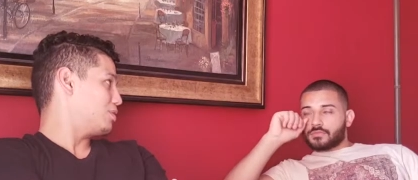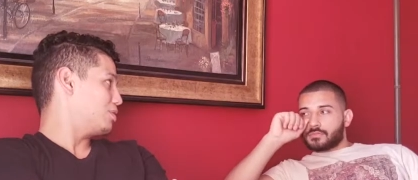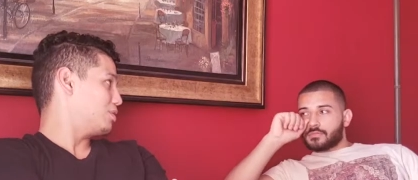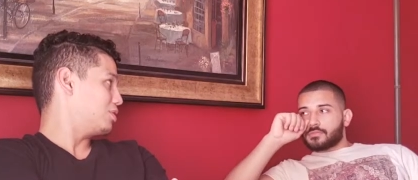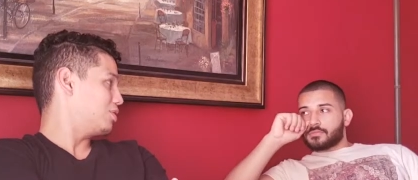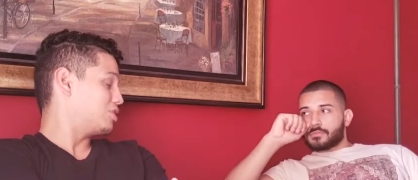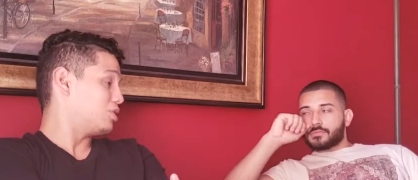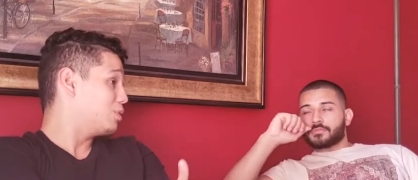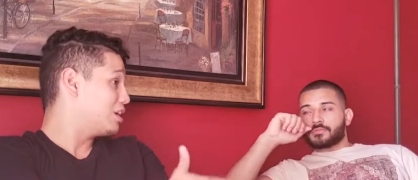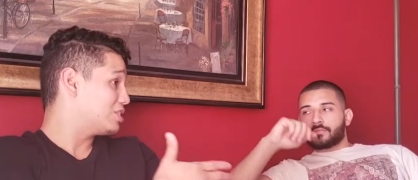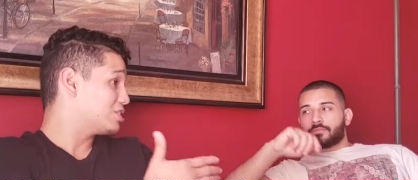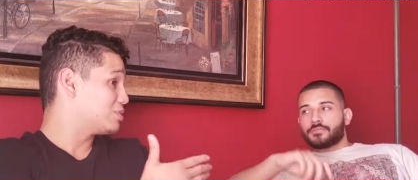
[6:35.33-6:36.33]
Speaker 1: Mm-hmm. You know,
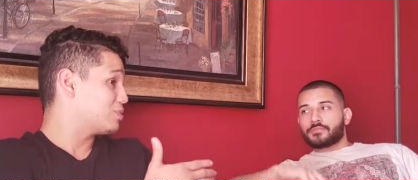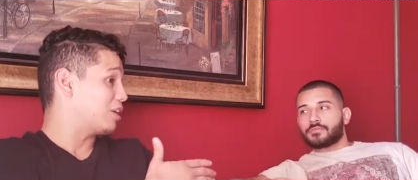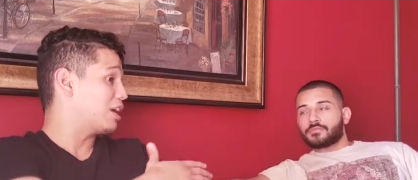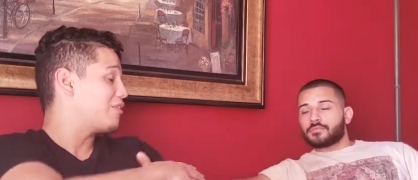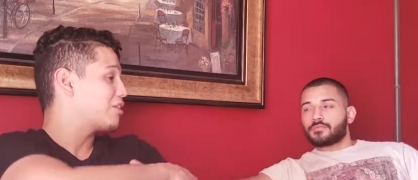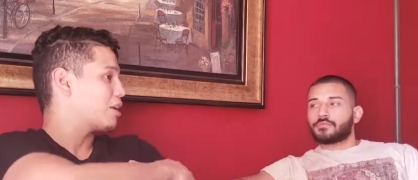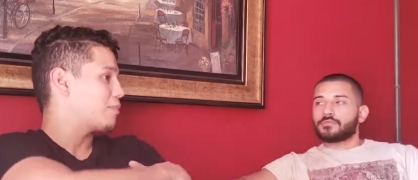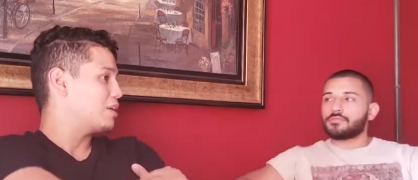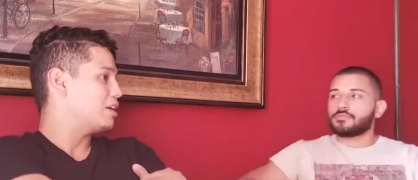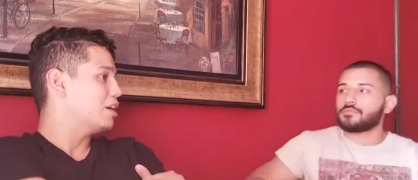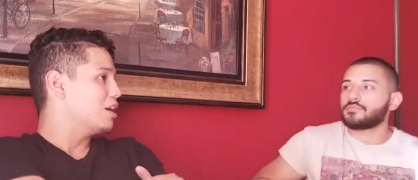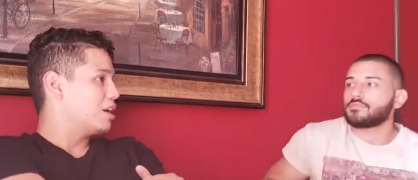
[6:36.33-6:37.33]
some relationships are never gonna
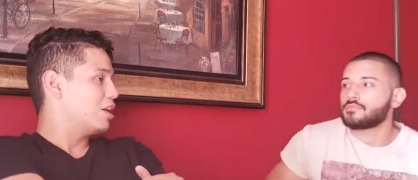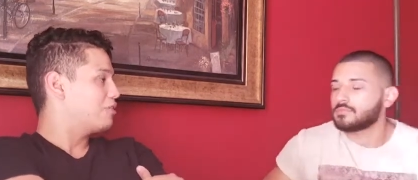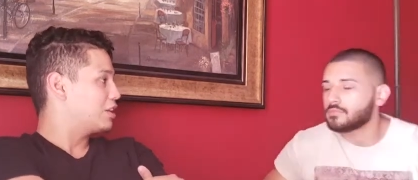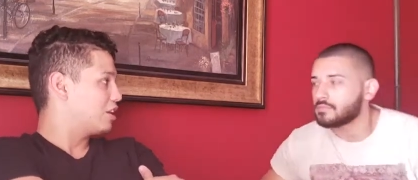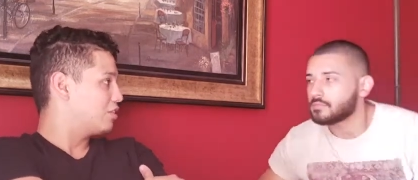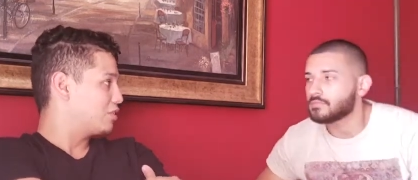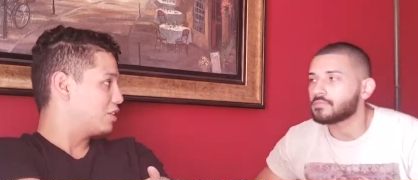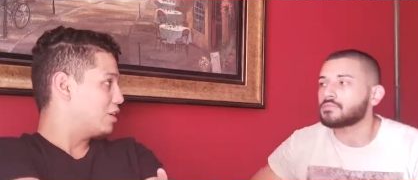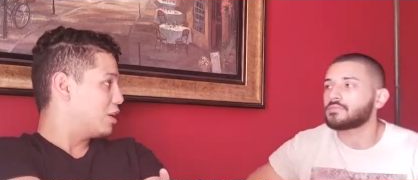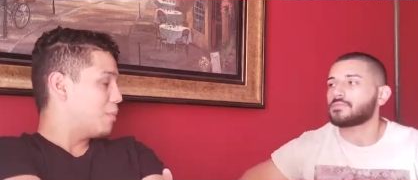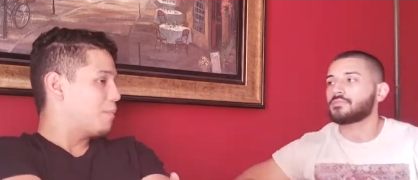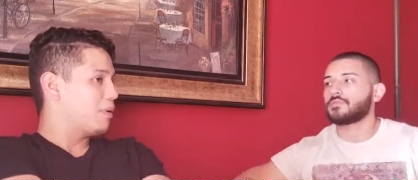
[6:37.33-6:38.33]
be lovey
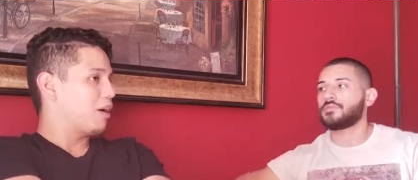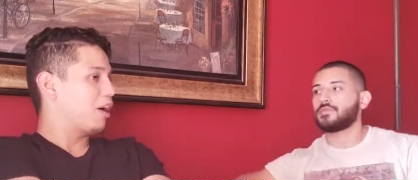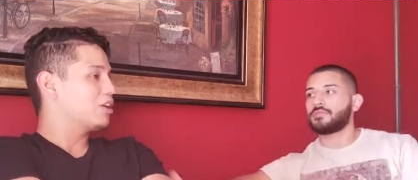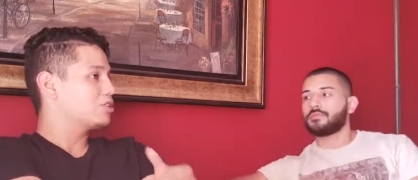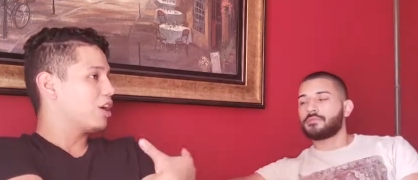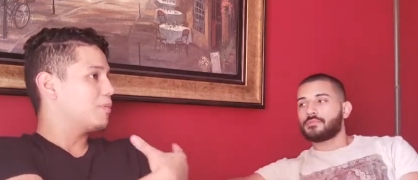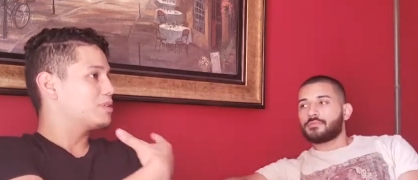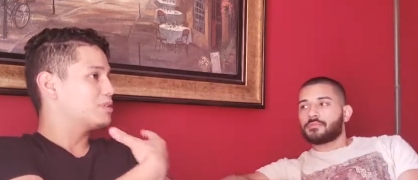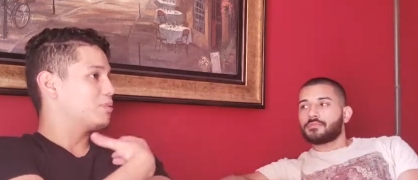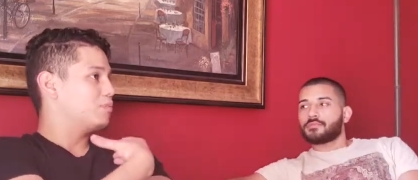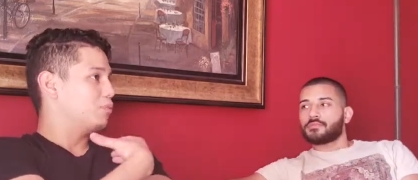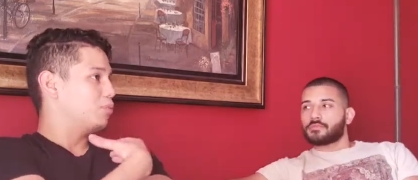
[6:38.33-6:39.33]
dovey but our job
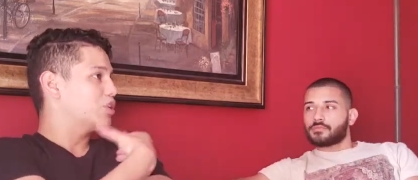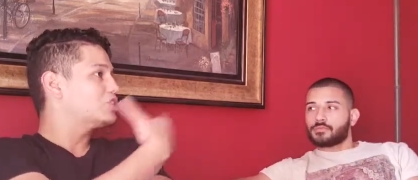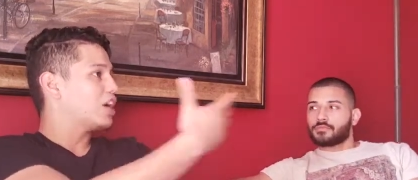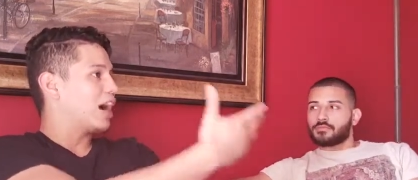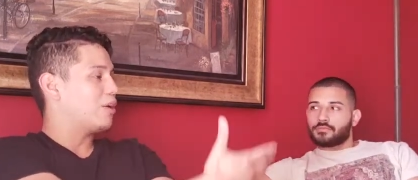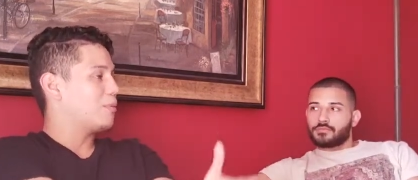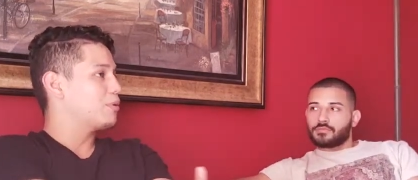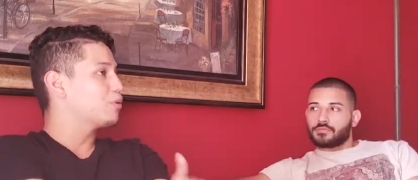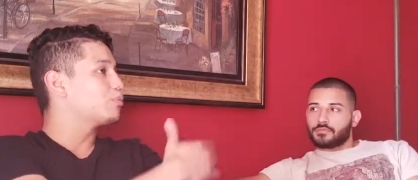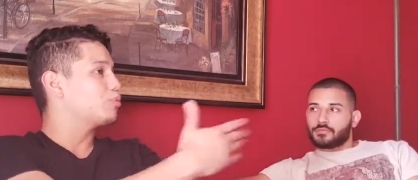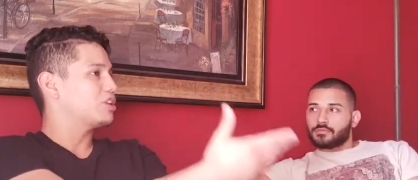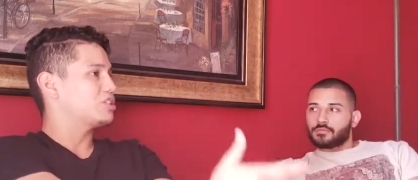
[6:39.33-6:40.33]
is to reach out and
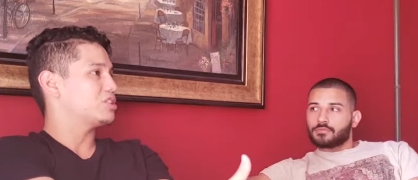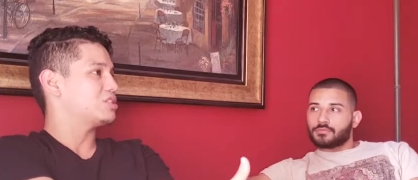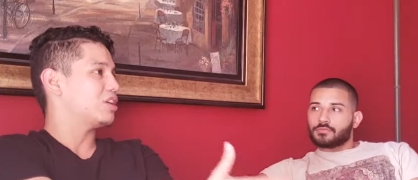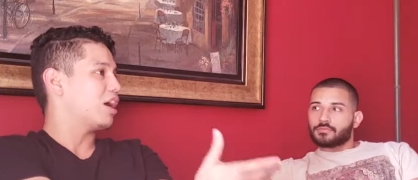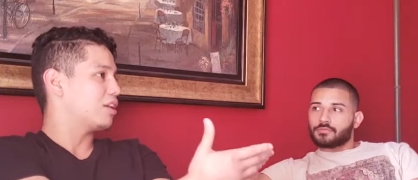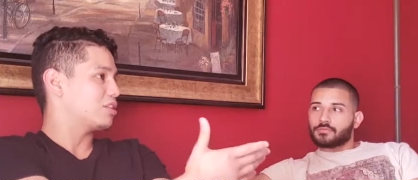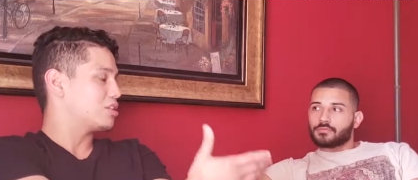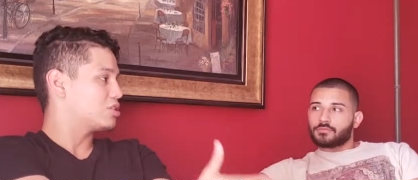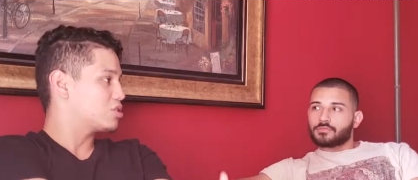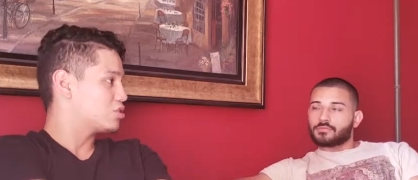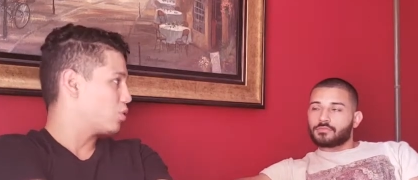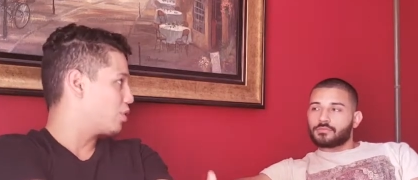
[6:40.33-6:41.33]
build bridges, not
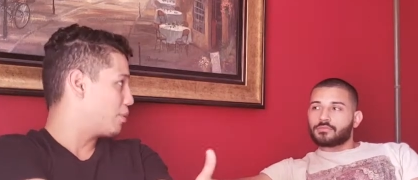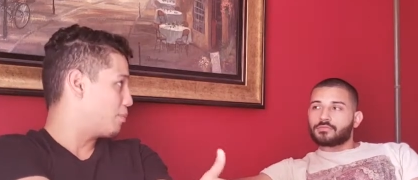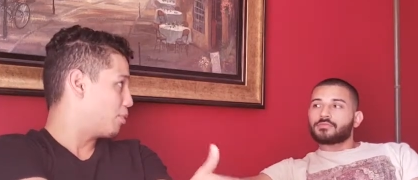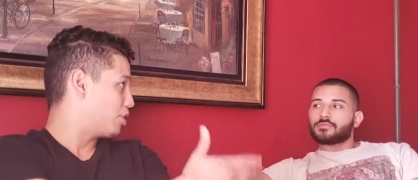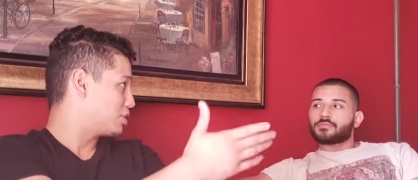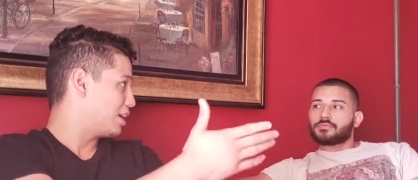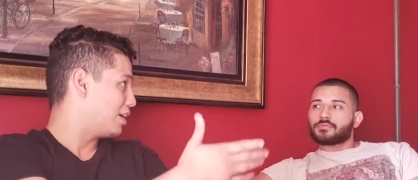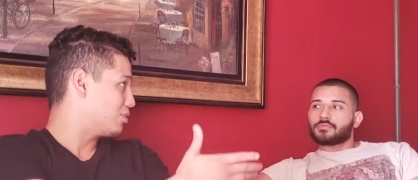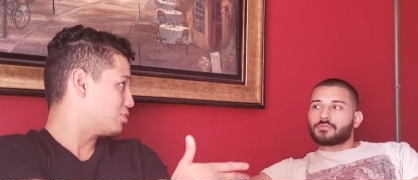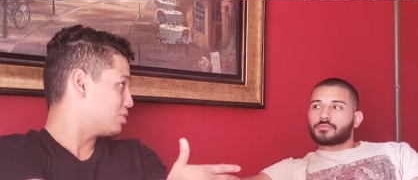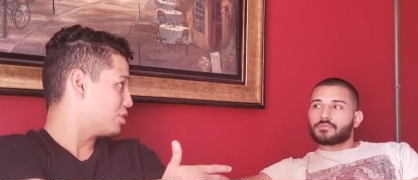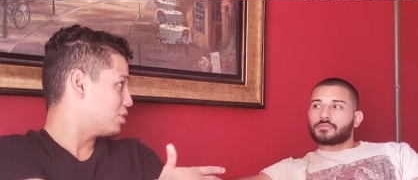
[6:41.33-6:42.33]
destroy and burn
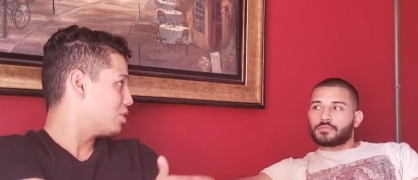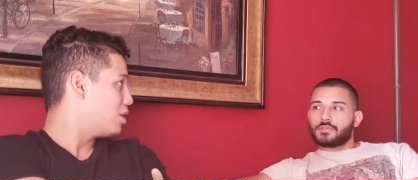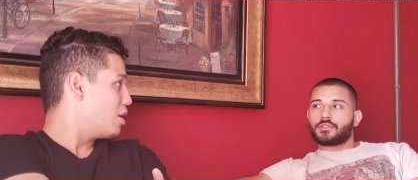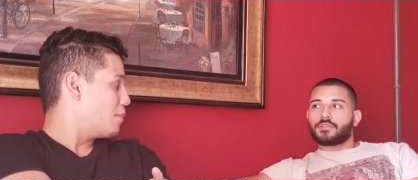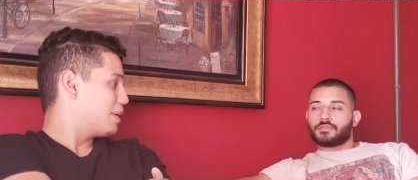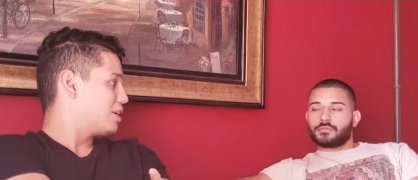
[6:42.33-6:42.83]
towns. You know, yeah.